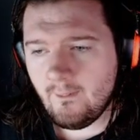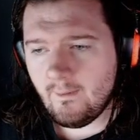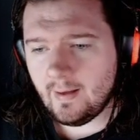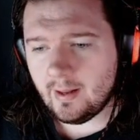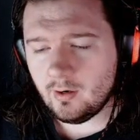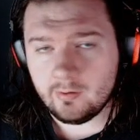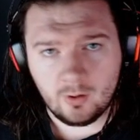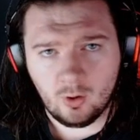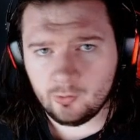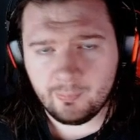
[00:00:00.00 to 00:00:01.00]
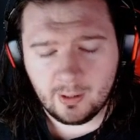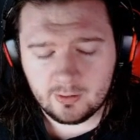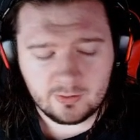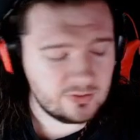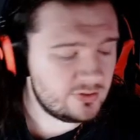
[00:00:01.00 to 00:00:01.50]
and all the
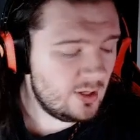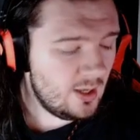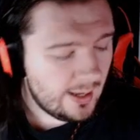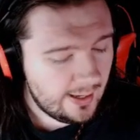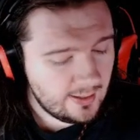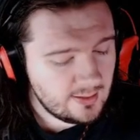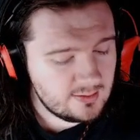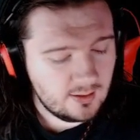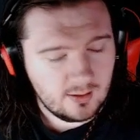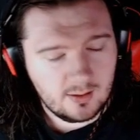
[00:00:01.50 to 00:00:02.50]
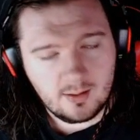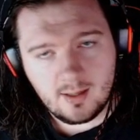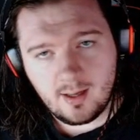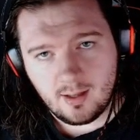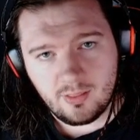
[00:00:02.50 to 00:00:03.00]
buttons. And
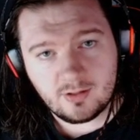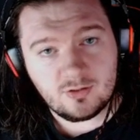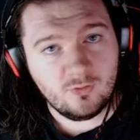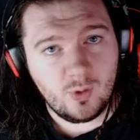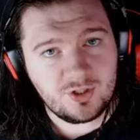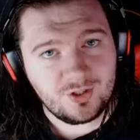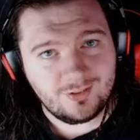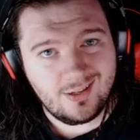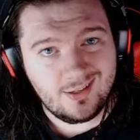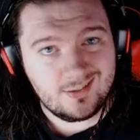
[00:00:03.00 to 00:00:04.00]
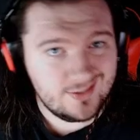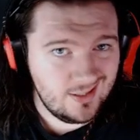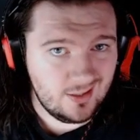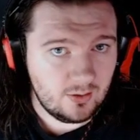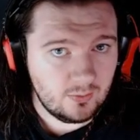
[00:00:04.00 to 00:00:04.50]
yeah, thanks all for watching, and I'll see
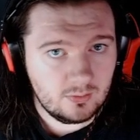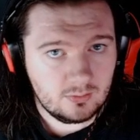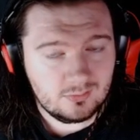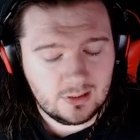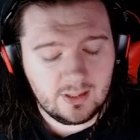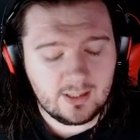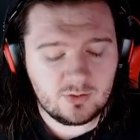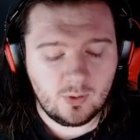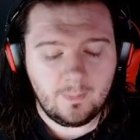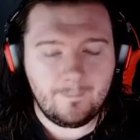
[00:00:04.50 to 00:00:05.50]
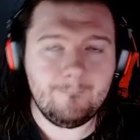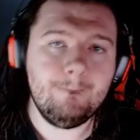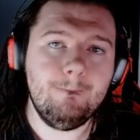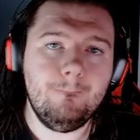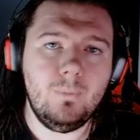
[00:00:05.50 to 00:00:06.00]
you in the next one.
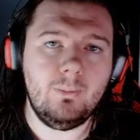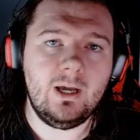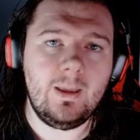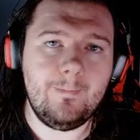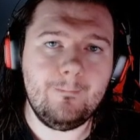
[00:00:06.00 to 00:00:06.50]
Bye bye.